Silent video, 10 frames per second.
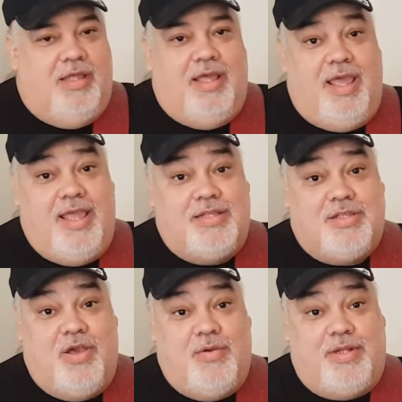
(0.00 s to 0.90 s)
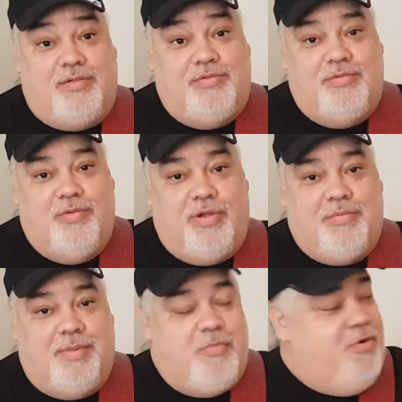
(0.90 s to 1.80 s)
Hey, how's it going?
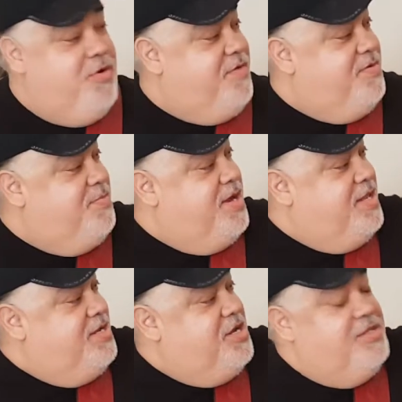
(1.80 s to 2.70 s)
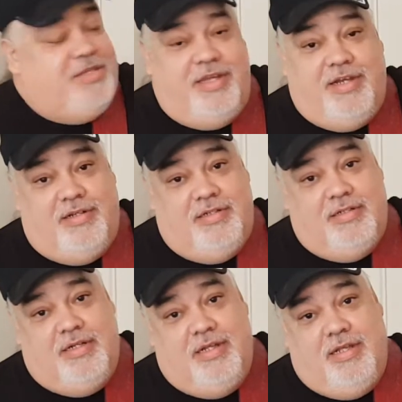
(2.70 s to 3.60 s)
Welcome aboard, everybody. Jason here.
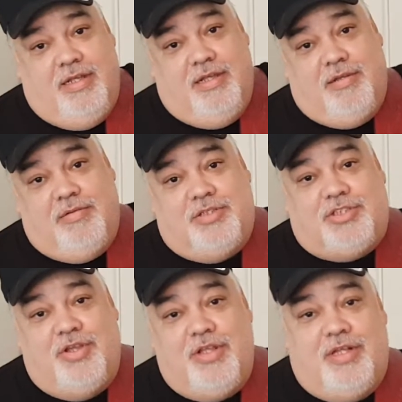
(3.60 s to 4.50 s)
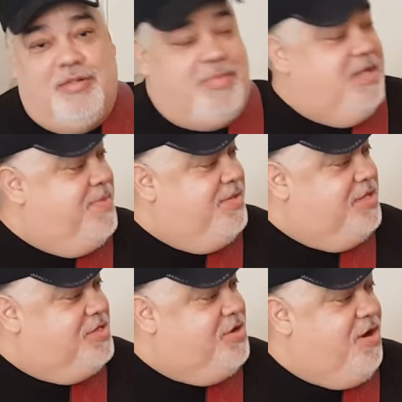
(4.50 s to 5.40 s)
I'm going to show you a little bit about
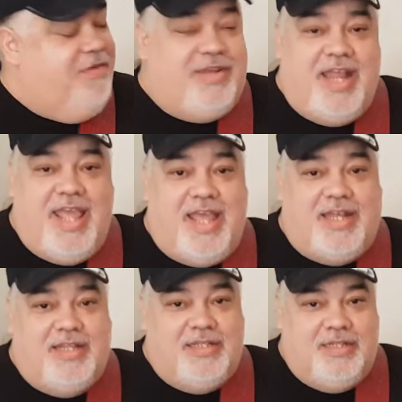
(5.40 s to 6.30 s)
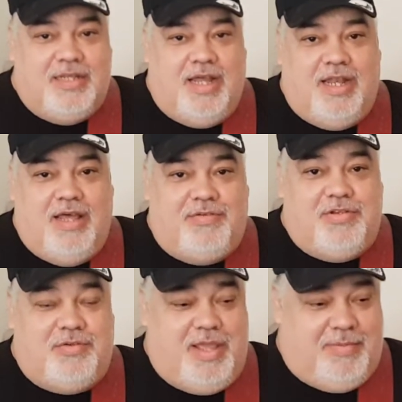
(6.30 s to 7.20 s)
this CARVIN head. I love
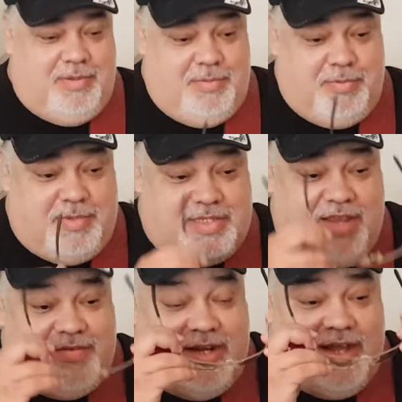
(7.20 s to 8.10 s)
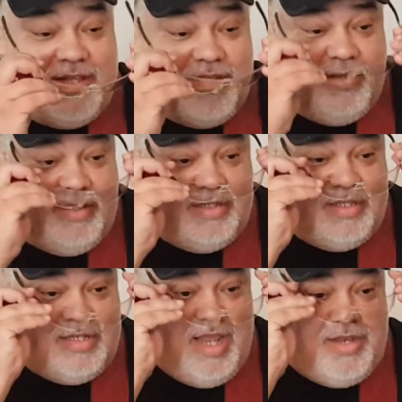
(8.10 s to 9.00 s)
2 amp. Let me put my safety glass on because
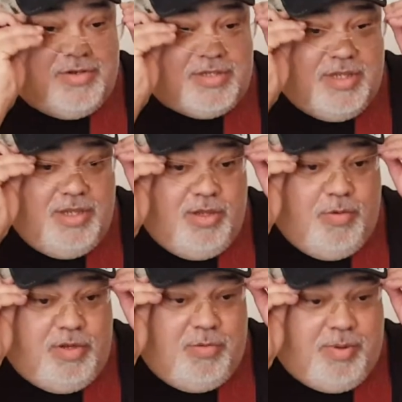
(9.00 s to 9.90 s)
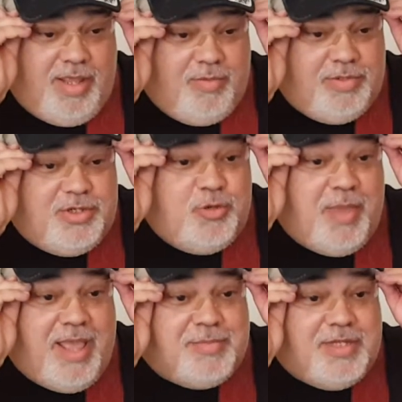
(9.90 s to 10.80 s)
it's dangerous when you're playing with
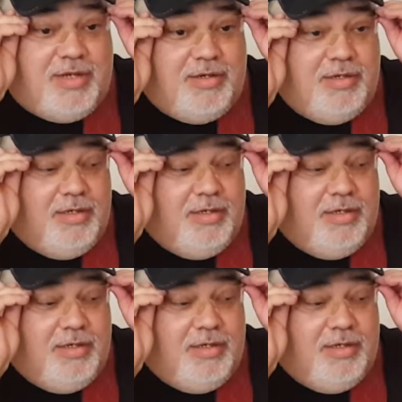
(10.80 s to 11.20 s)
tube amps here.